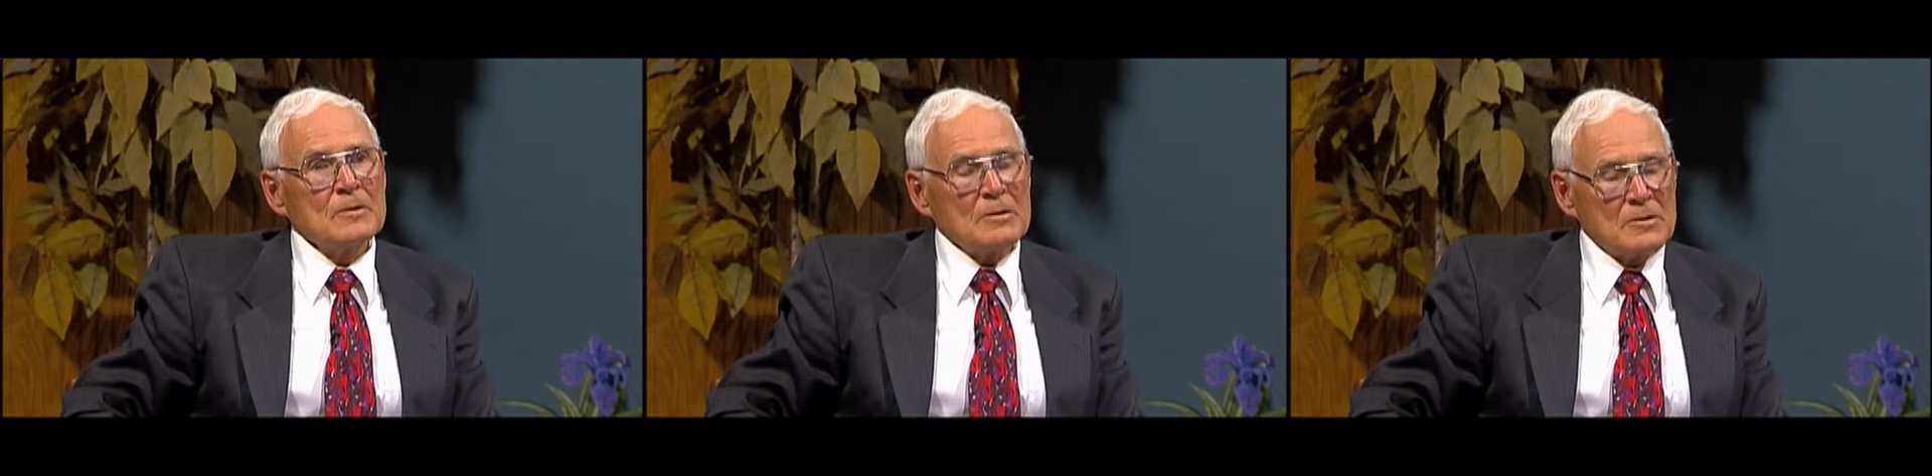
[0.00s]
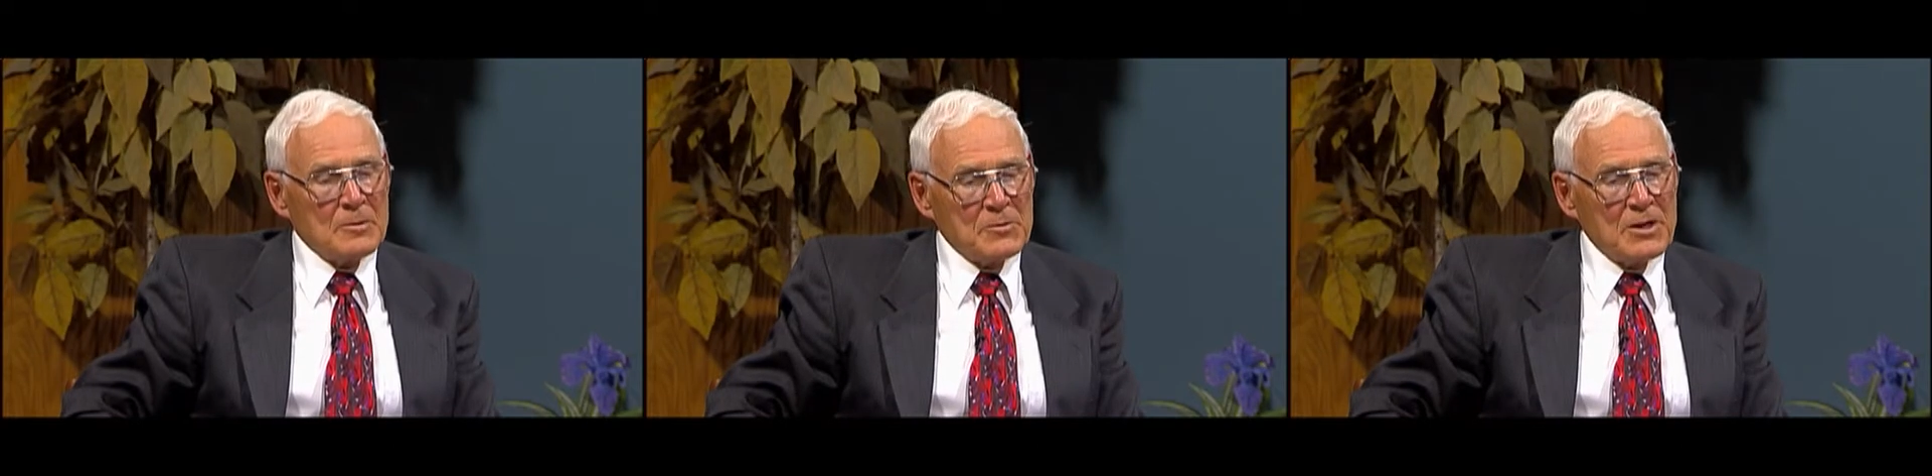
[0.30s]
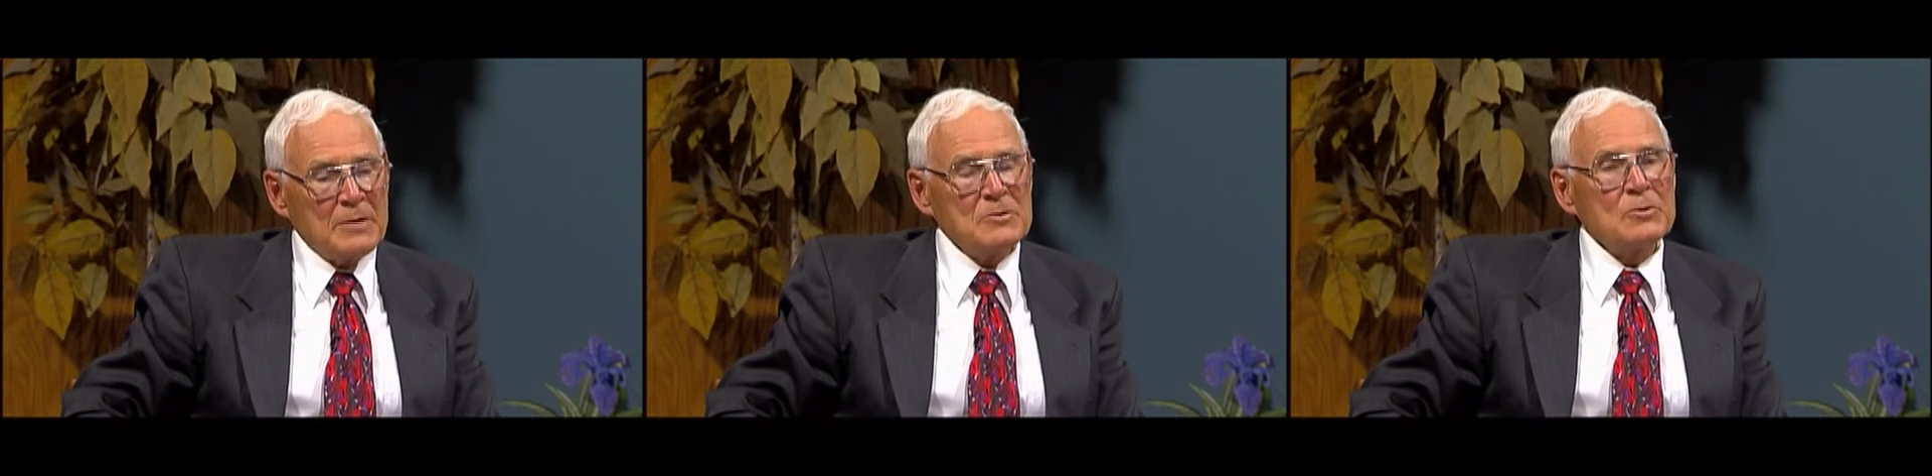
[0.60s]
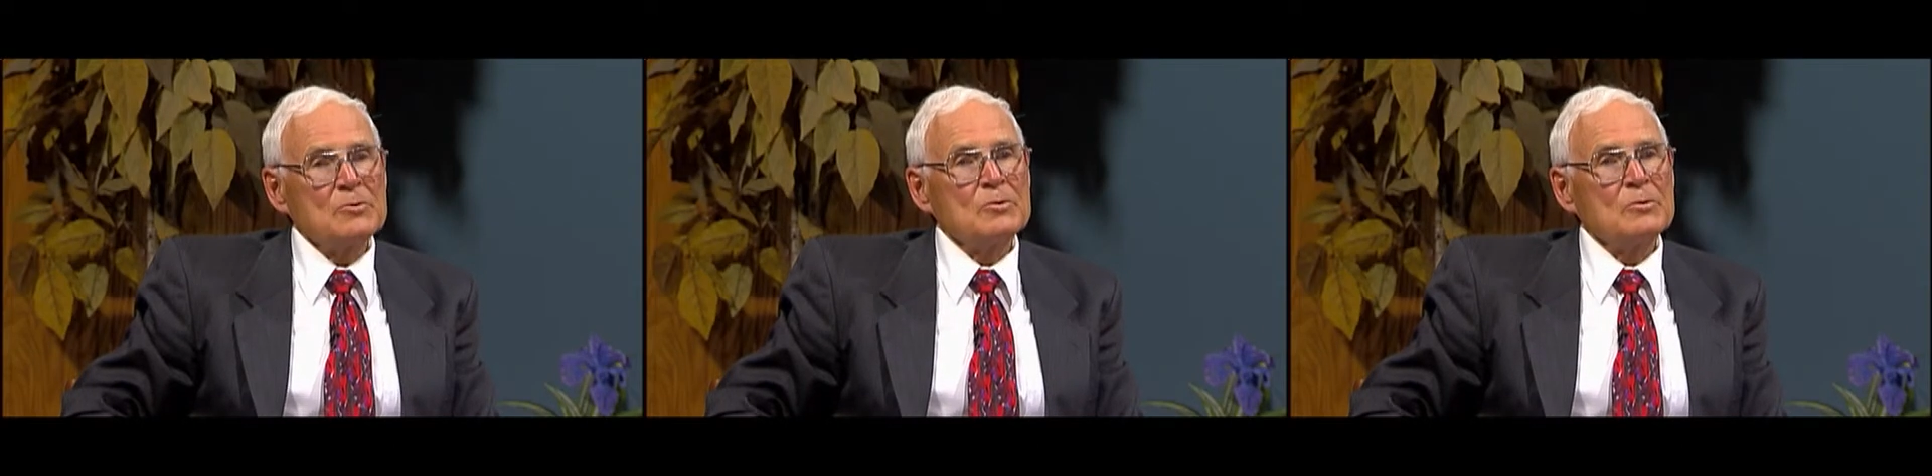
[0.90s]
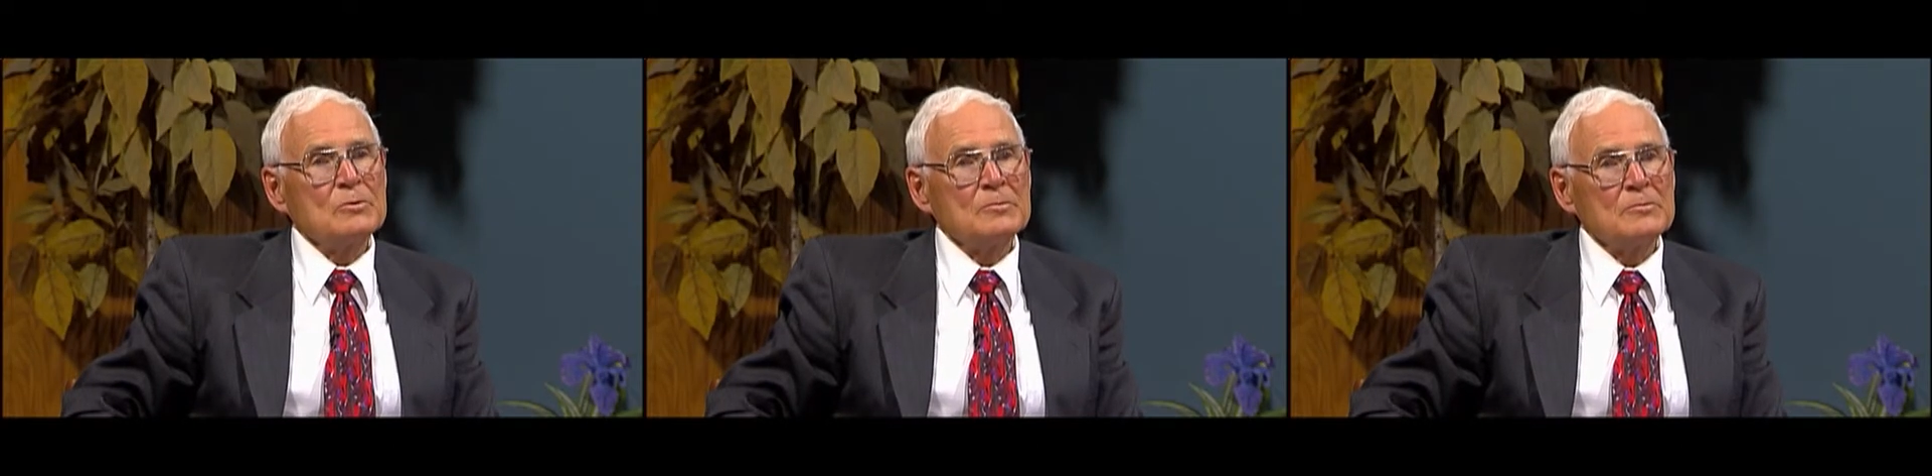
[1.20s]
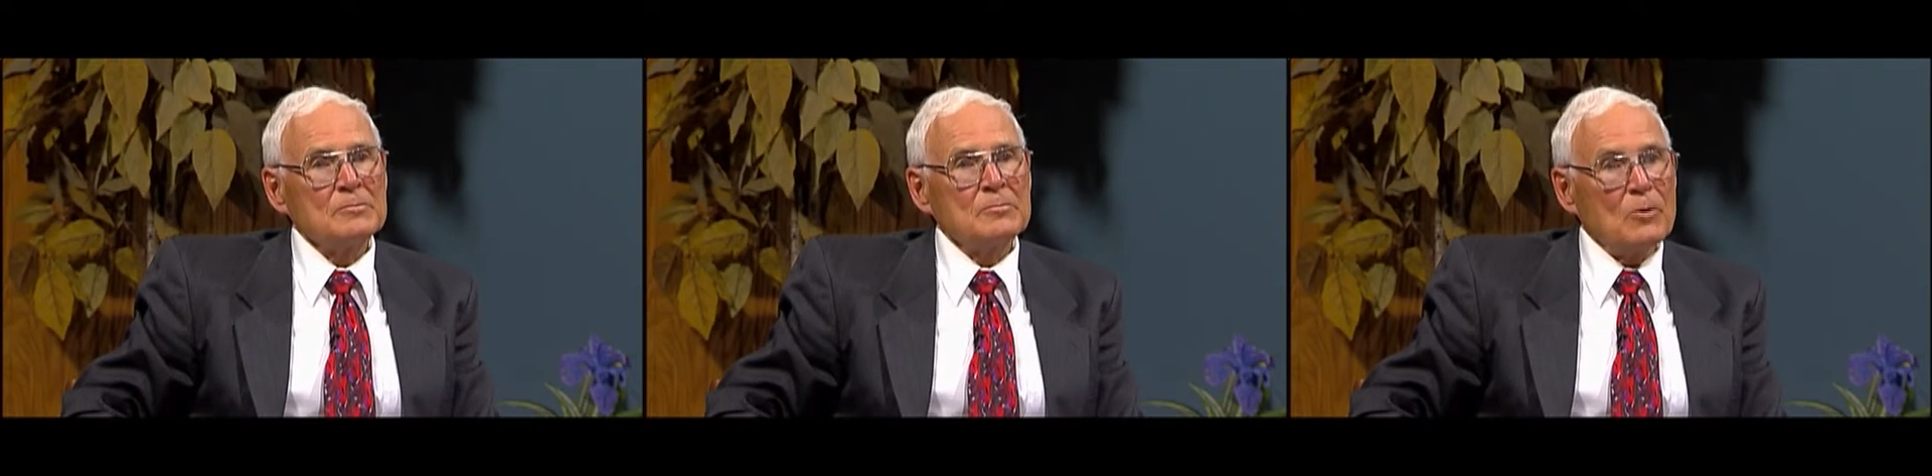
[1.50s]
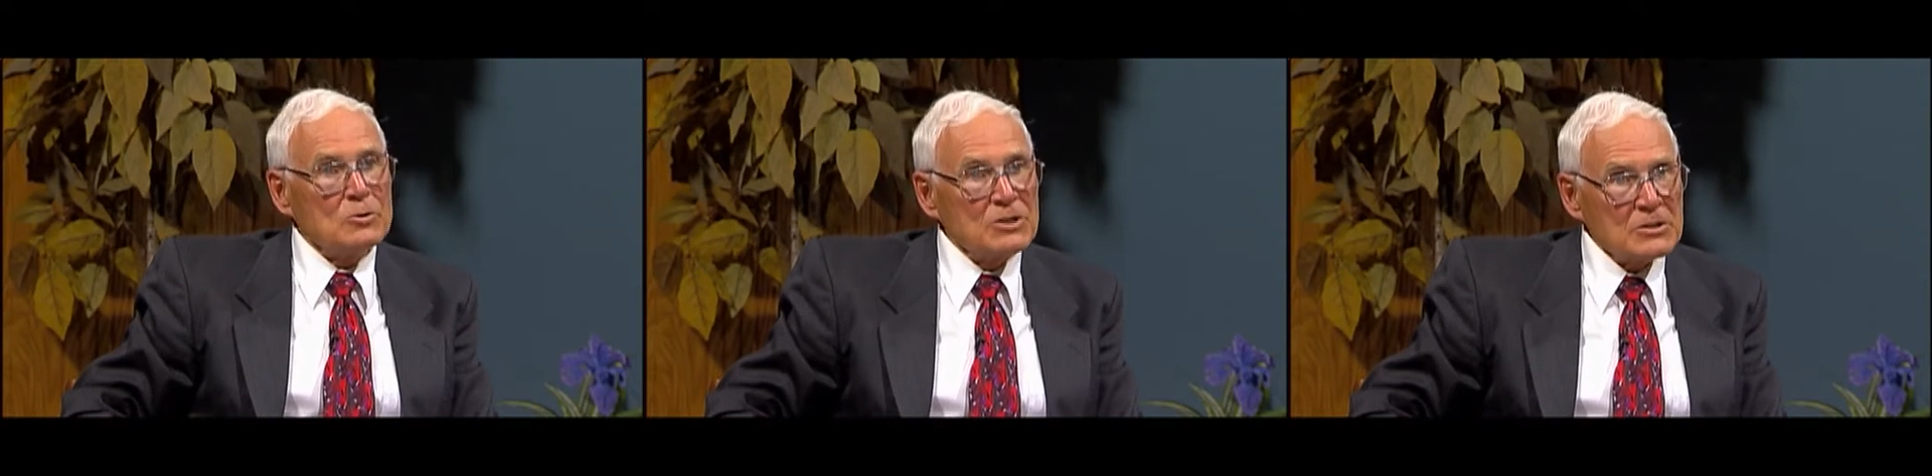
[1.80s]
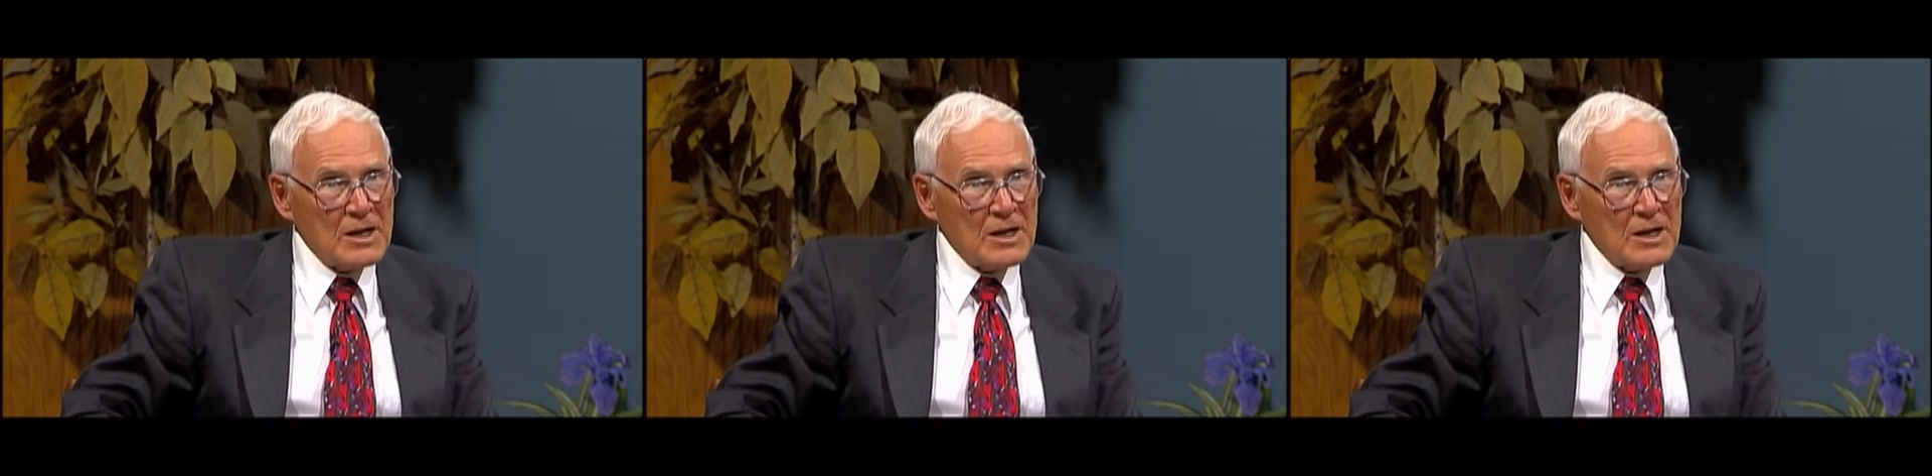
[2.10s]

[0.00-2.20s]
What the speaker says: Sometimes they're true. Most of the